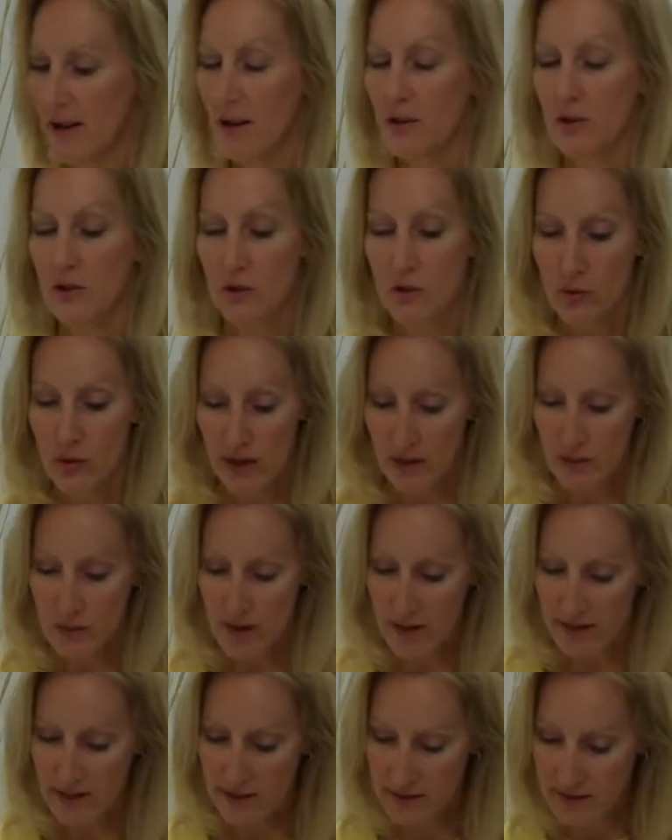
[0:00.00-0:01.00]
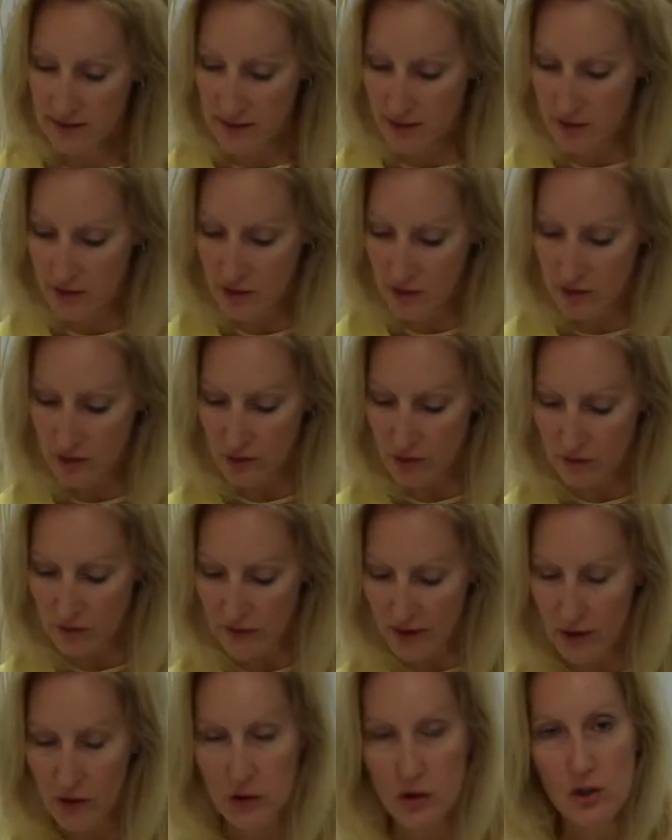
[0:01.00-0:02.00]
a great way to teach the earned
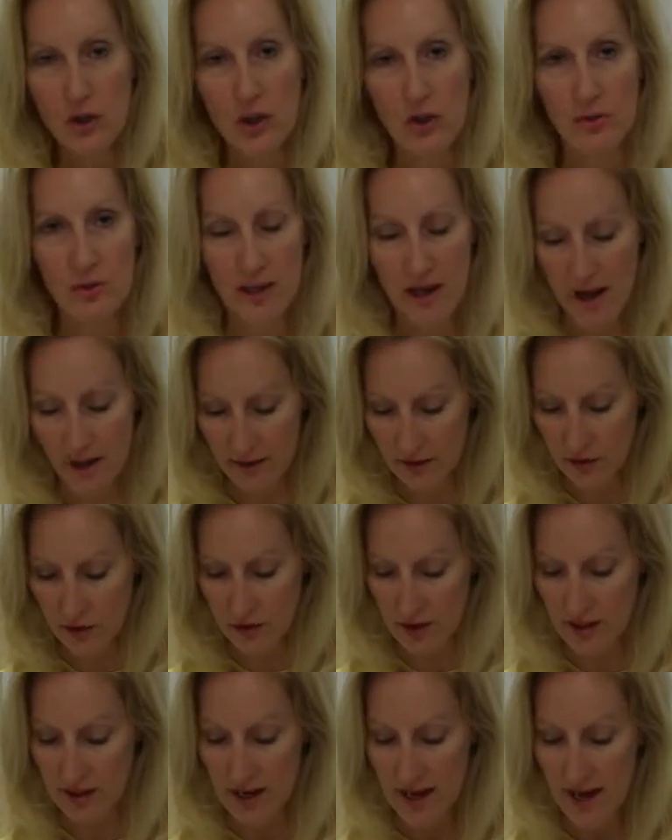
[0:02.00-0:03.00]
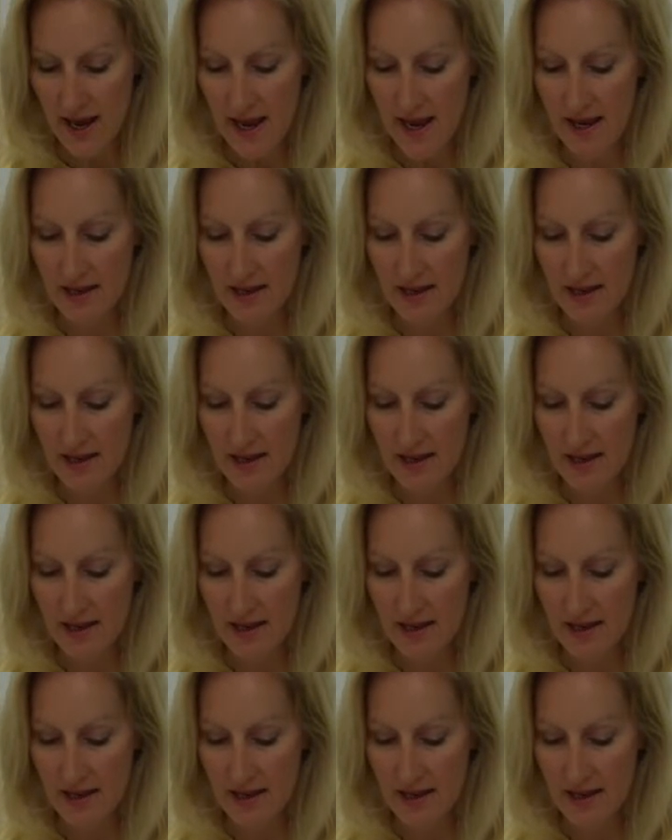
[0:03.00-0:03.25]
value terminology